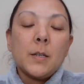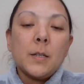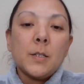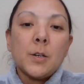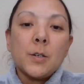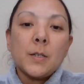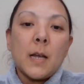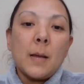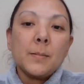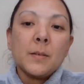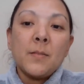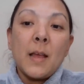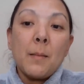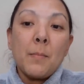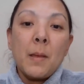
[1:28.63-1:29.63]
certain types
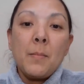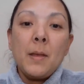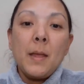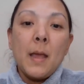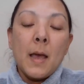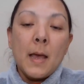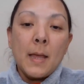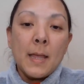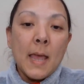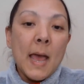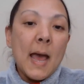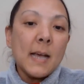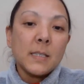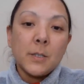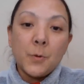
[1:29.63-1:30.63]
of like maybe uh,
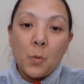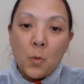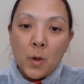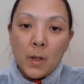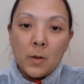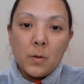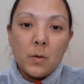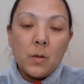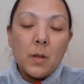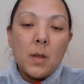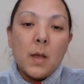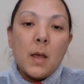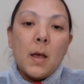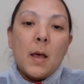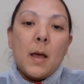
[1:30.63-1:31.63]
gas and oil,
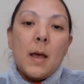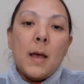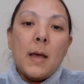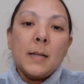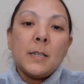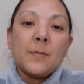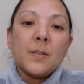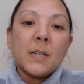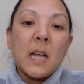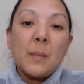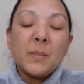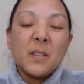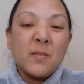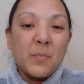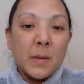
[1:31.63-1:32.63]
uh, different
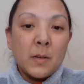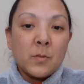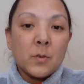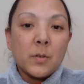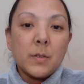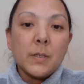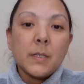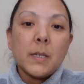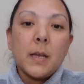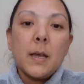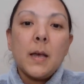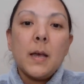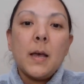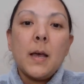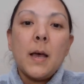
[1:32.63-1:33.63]
types of minerals,
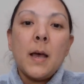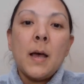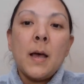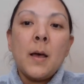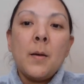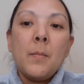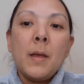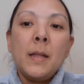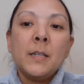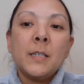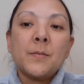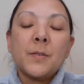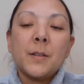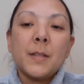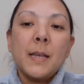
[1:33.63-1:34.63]
um, and
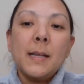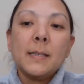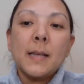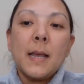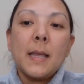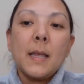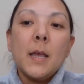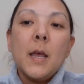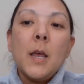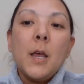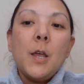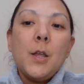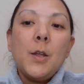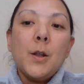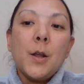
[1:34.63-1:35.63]
different things like,
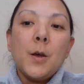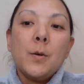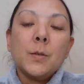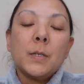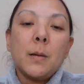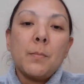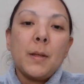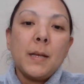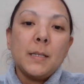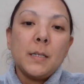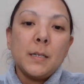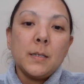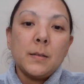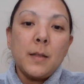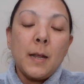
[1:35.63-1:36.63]
you know, some
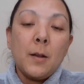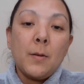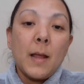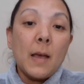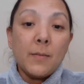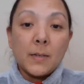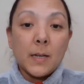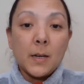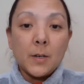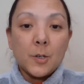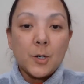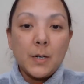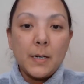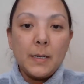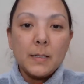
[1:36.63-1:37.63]
places they don't have a ton of
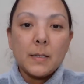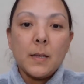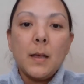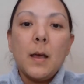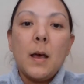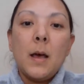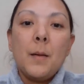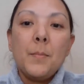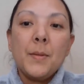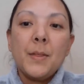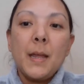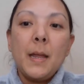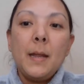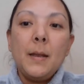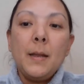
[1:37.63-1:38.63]
trees, um, but
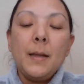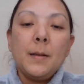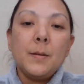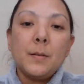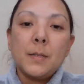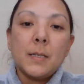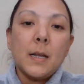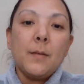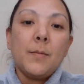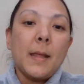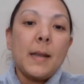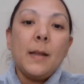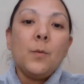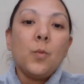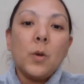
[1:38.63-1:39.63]
they need stuff, they
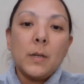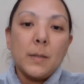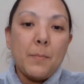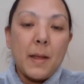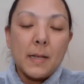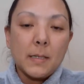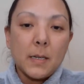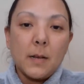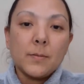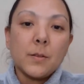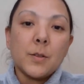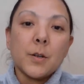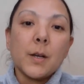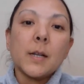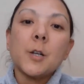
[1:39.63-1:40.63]
need wood to make stuff. So
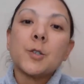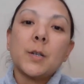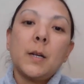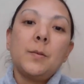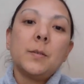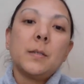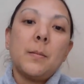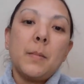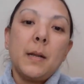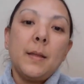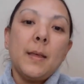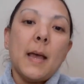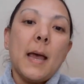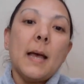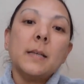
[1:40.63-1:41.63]
they're going to trade with somebody
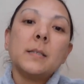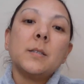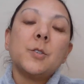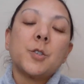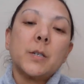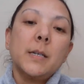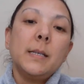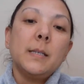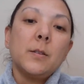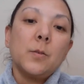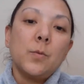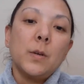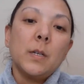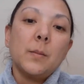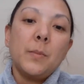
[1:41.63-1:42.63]
that has the trees and the
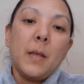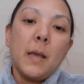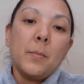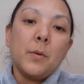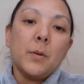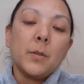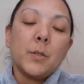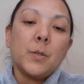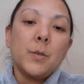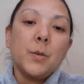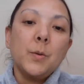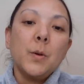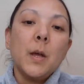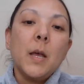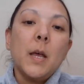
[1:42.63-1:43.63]
wood to be able
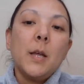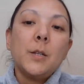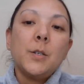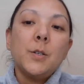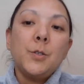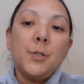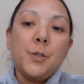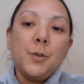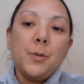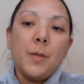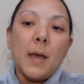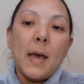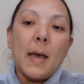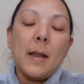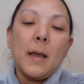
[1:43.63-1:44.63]
to, to do
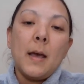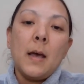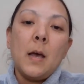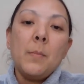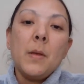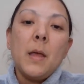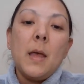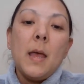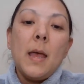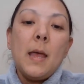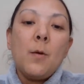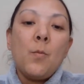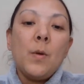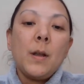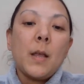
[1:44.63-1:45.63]
that. Um,
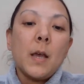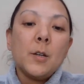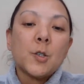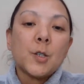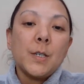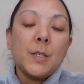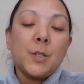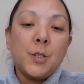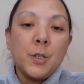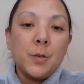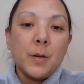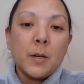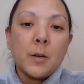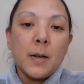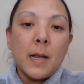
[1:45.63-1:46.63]
and when countries do
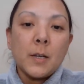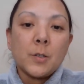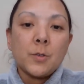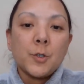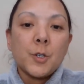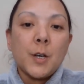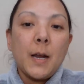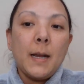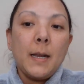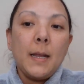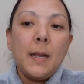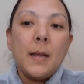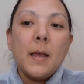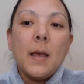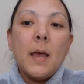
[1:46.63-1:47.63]
international
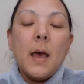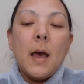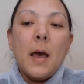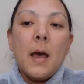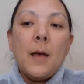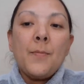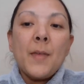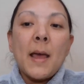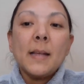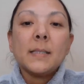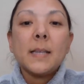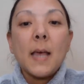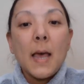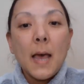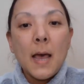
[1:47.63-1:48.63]
trading, uh,
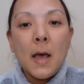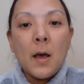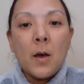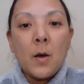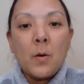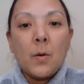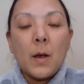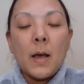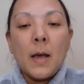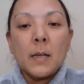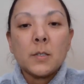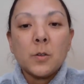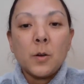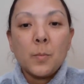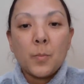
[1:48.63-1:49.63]
that's how uh,
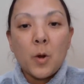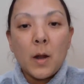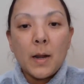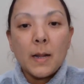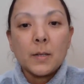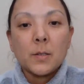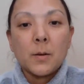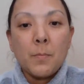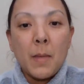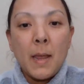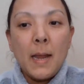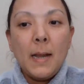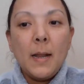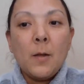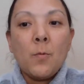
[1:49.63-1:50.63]
certain products are
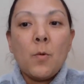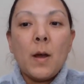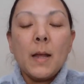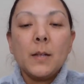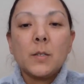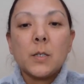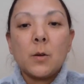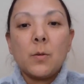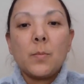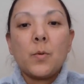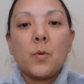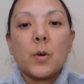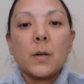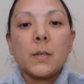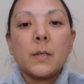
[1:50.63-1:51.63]
made and why it's so
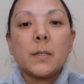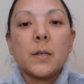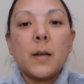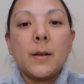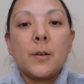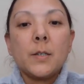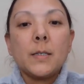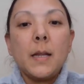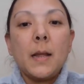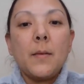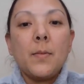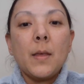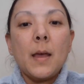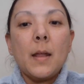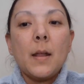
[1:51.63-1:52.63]
important to
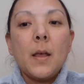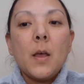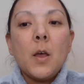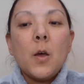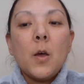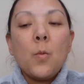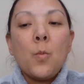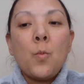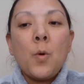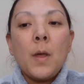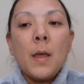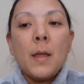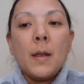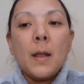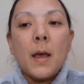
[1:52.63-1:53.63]
understand that
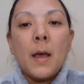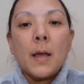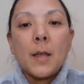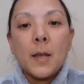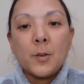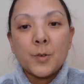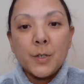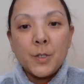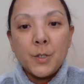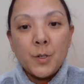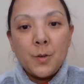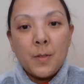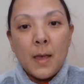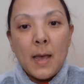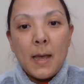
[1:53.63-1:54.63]
when uh, countries
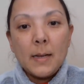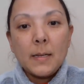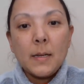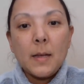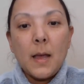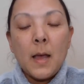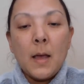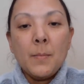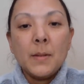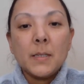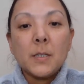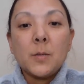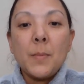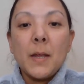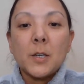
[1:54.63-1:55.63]
do that, um,
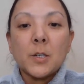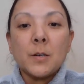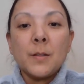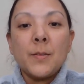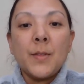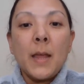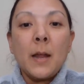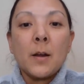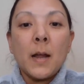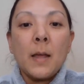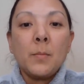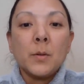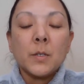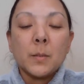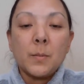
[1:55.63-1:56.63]
it's to make sure that they are
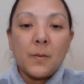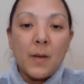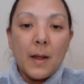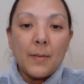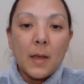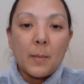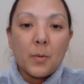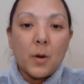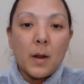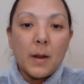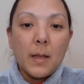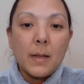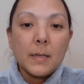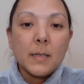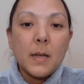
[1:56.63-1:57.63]
able to provide that
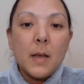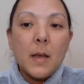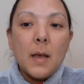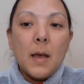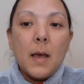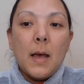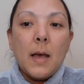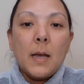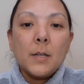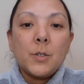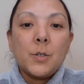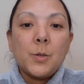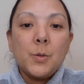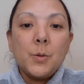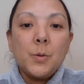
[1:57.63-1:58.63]
product uh,
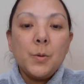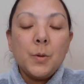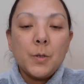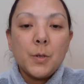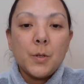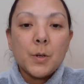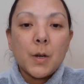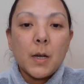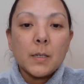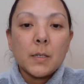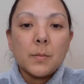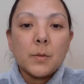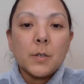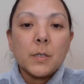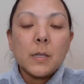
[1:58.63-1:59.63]
to to their
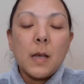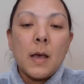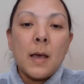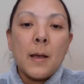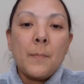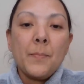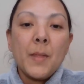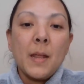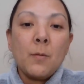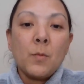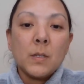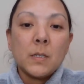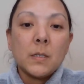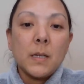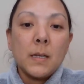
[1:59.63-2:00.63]
customers um, and
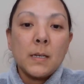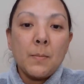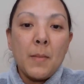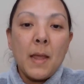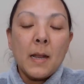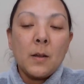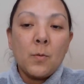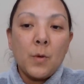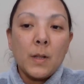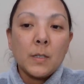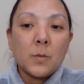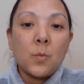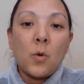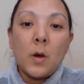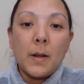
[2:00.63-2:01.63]
what's in demand and
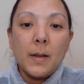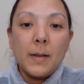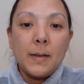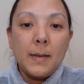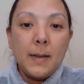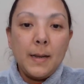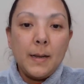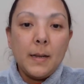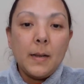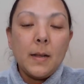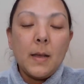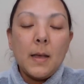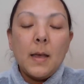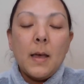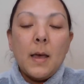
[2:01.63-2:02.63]
what's wanted and needed
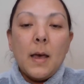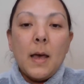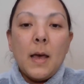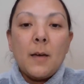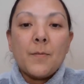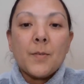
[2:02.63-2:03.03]
uh,